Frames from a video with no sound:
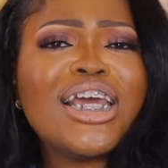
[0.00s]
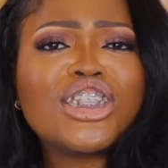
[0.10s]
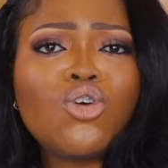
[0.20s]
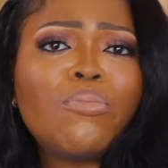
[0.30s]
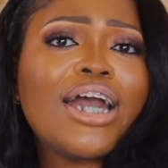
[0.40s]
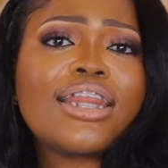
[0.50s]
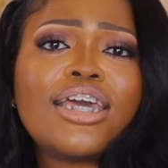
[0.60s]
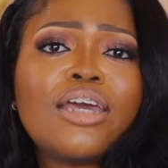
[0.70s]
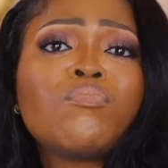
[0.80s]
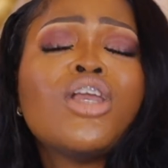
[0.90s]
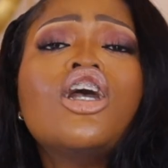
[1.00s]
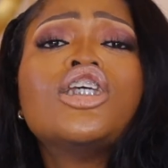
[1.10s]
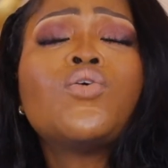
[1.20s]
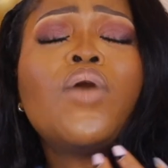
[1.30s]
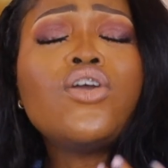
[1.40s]
Let's go back there.
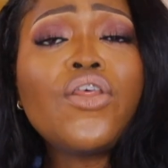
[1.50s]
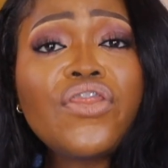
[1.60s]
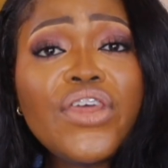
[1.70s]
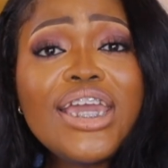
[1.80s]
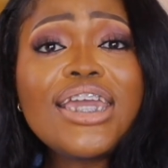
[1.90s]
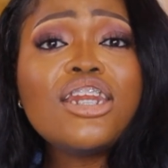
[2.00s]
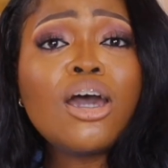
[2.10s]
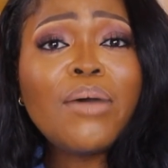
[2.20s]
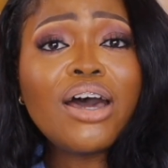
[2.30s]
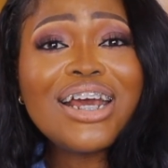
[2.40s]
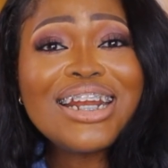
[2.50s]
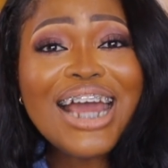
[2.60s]
So when you're thinking about